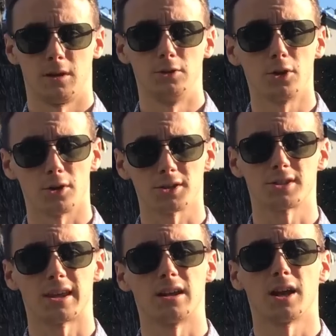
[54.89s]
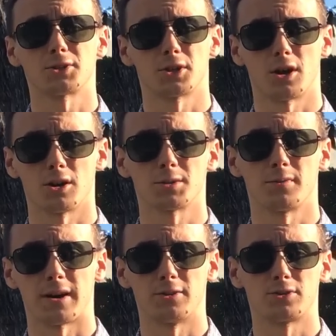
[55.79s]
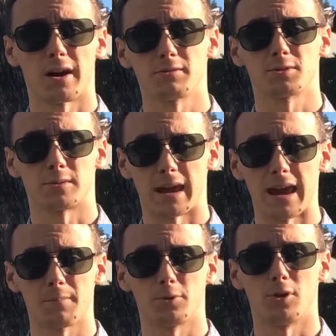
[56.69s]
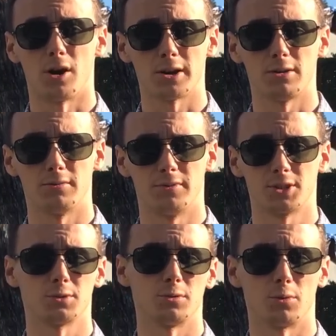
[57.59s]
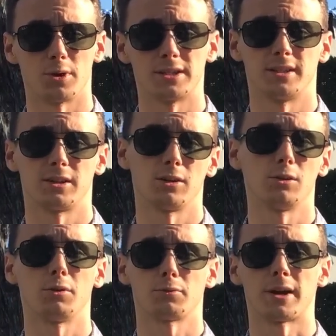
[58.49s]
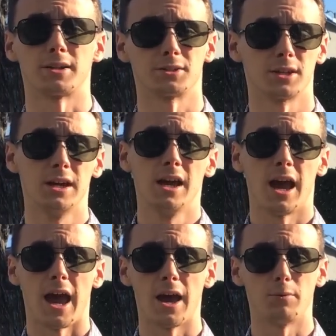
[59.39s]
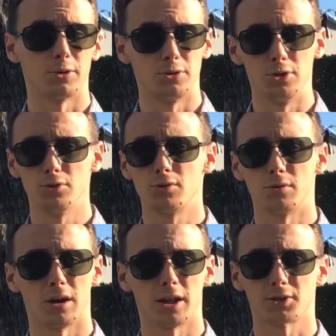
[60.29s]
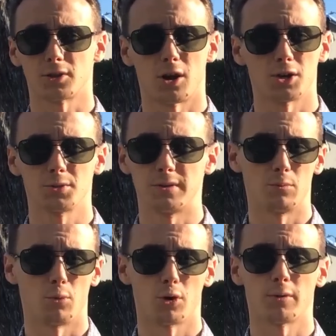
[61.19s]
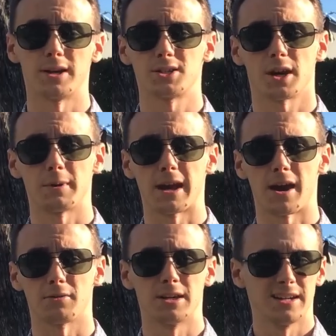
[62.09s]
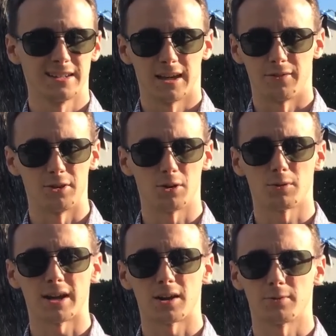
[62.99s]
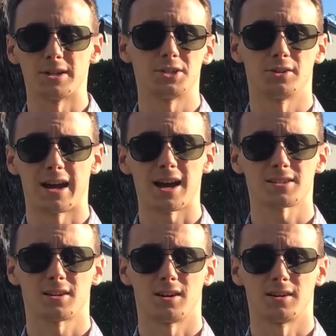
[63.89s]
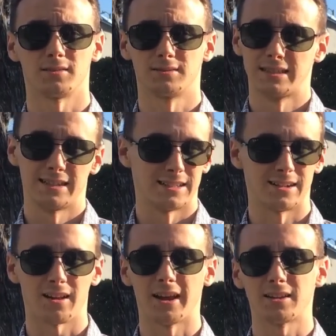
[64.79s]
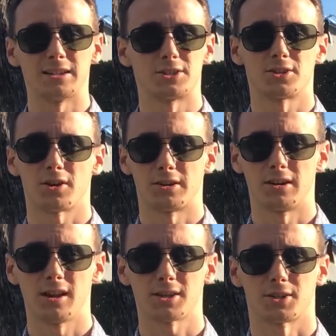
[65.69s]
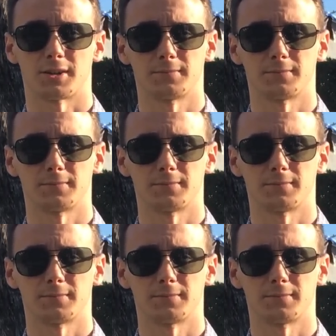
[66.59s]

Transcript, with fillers: Note also that electric cars provide their drivers with ample audio and visual warnings that they're low in range. And with new electric cars with more range coming out, if you don't run out of range in your gas car, you're not likely to start in an electric.